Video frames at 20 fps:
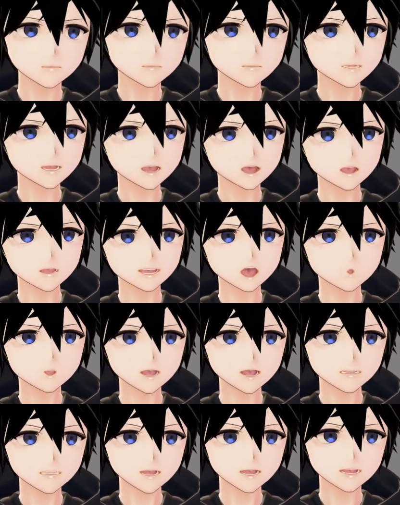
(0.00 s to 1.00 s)
and when you
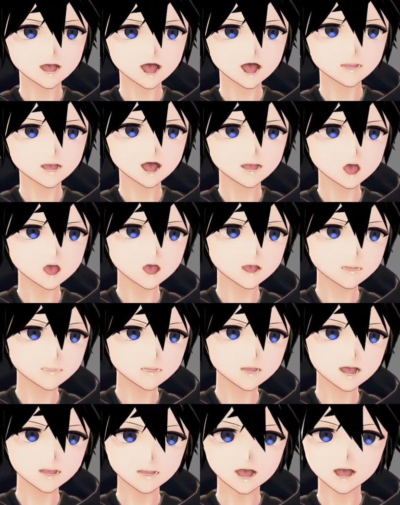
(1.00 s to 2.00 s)
sit down it might not be
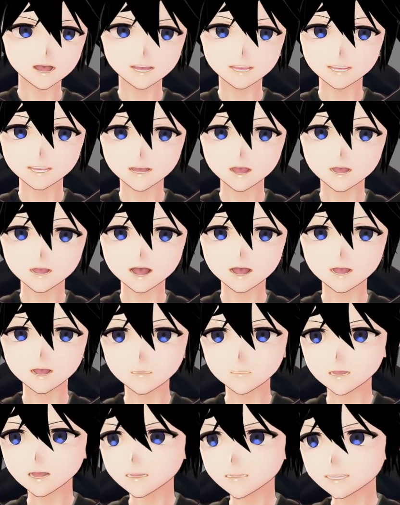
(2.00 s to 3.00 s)
synced up correctly.
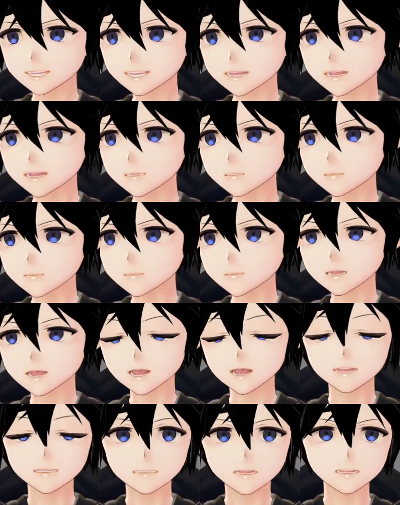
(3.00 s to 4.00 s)
Reset
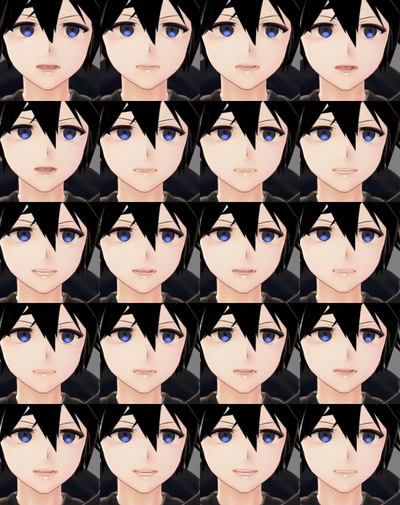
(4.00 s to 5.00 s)
literally just resets
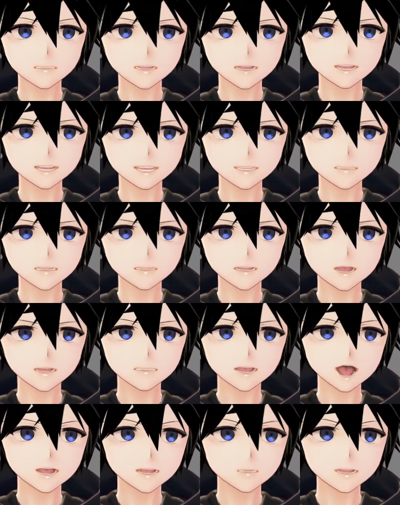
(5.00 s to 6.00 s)
the space
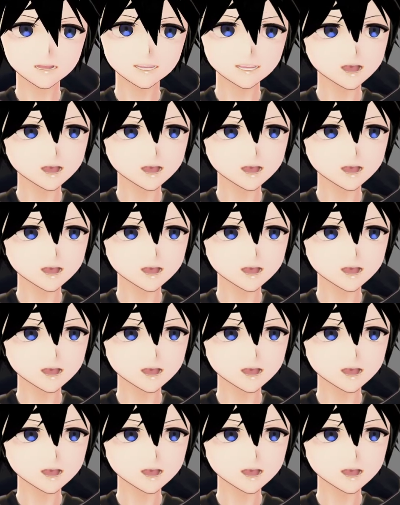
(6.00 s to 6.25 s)
position. So